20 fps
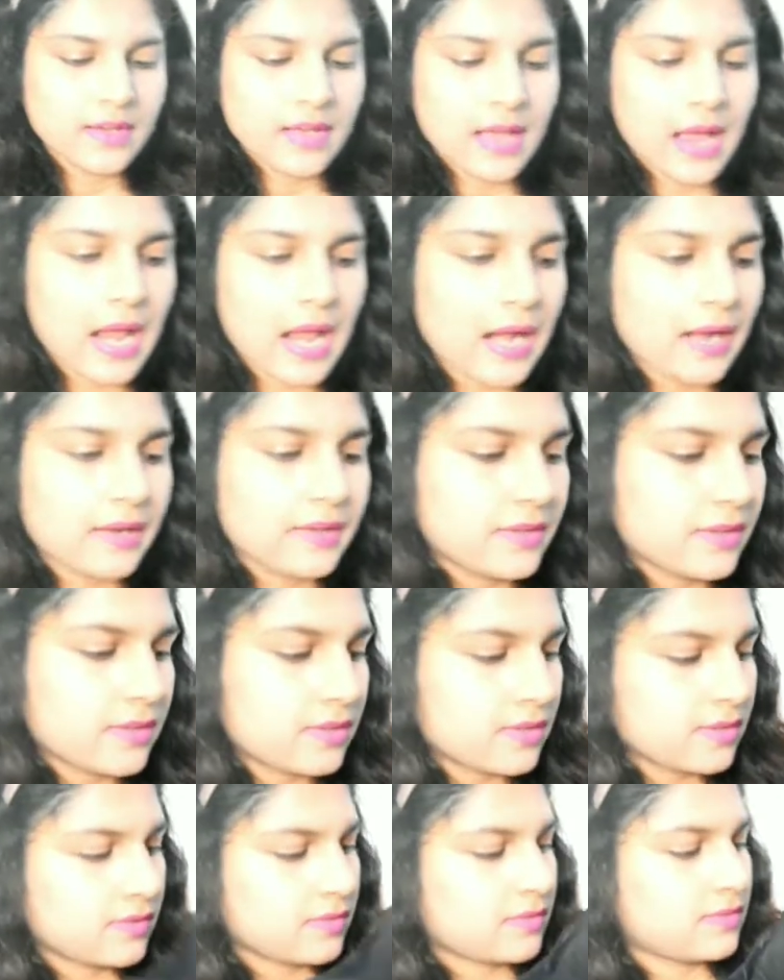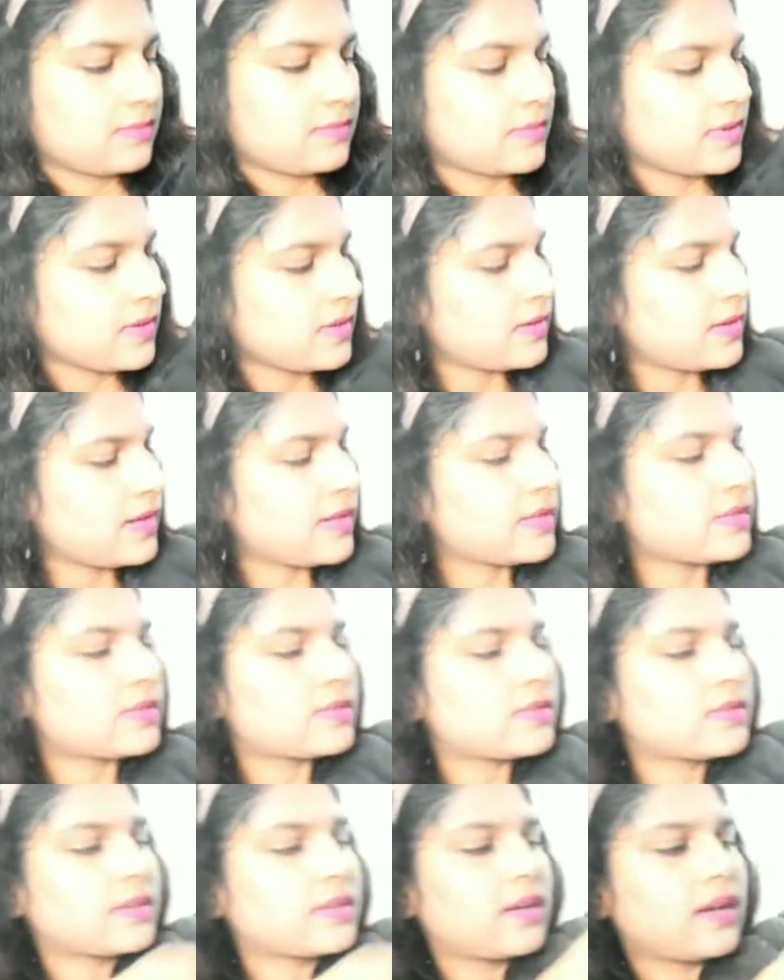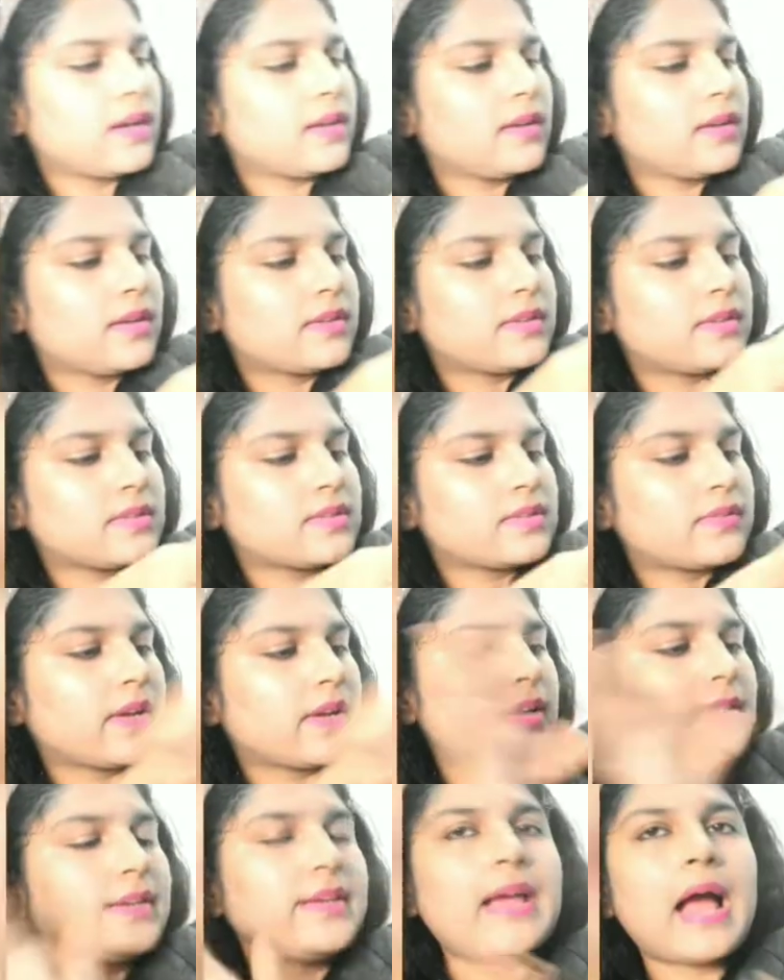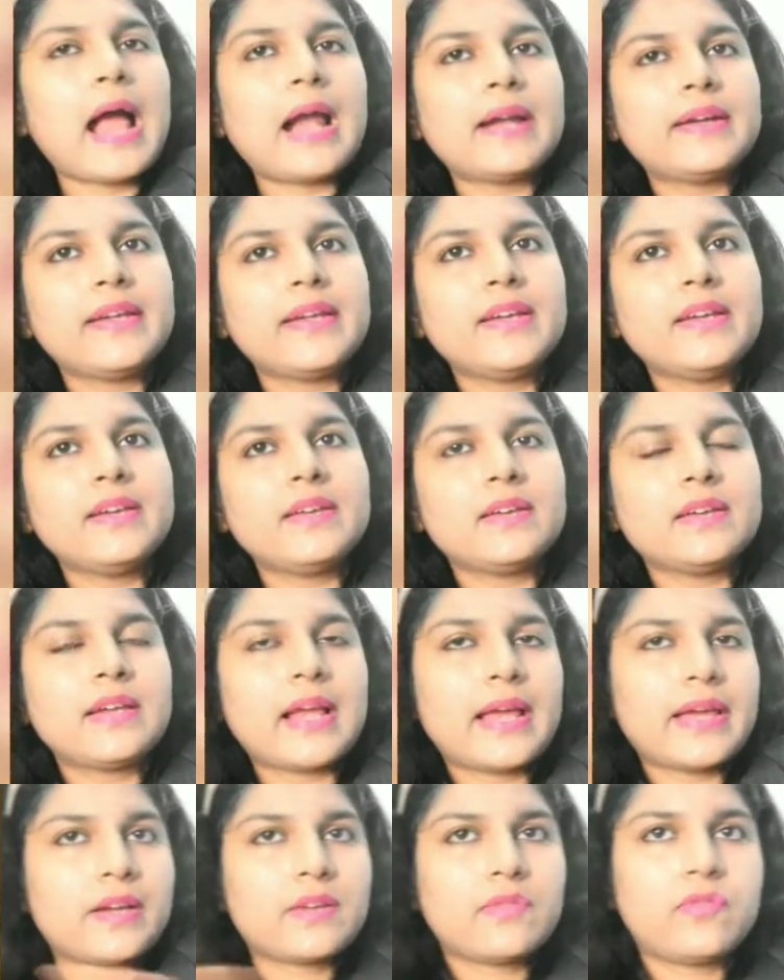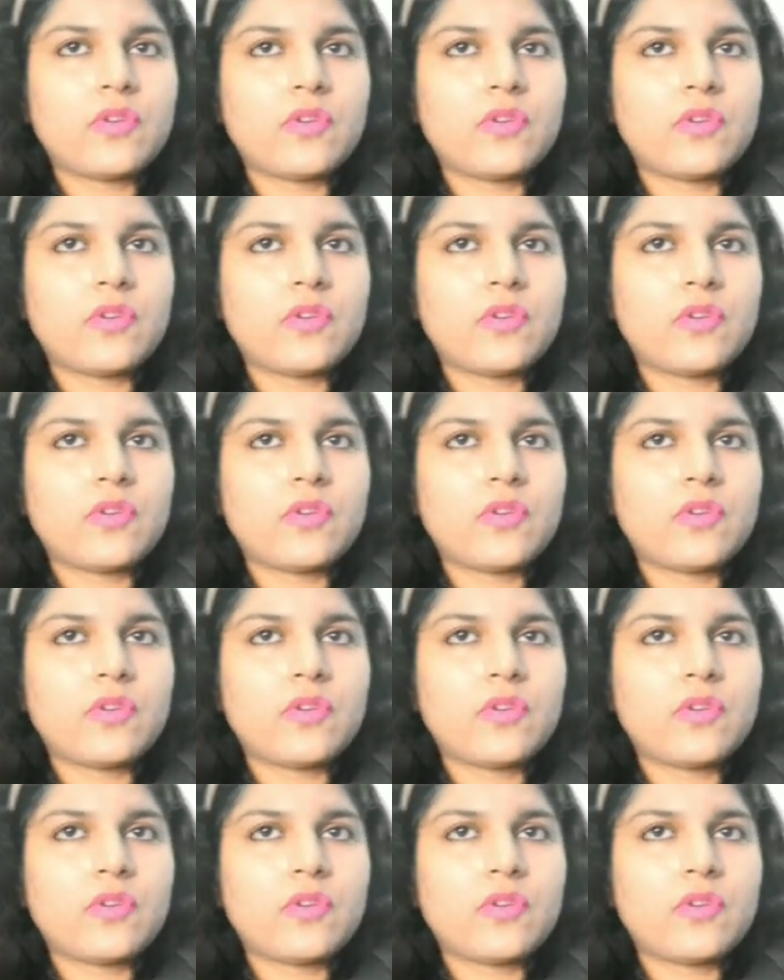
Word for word: and uh, it it is really handy like